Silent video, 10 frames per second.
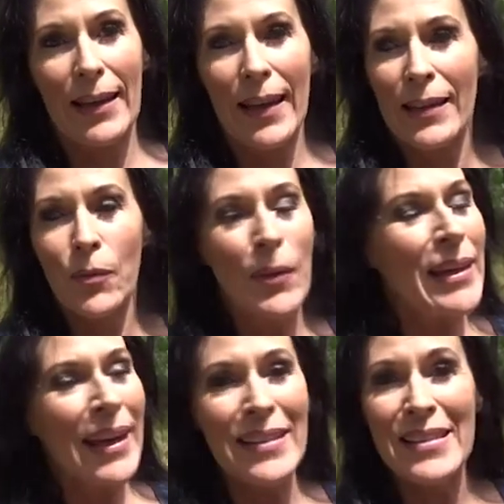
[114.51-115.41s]
And we
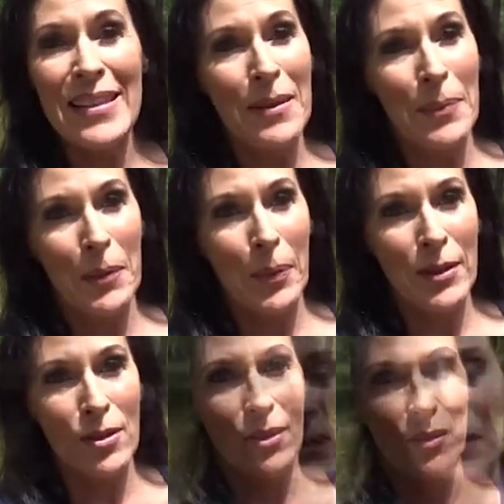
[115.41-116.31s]
can't see the big
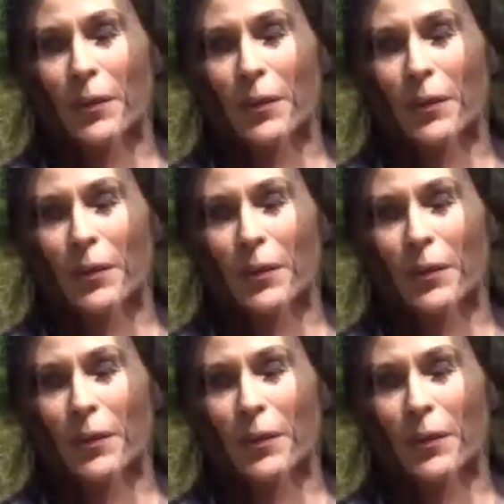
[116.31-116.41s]
picture.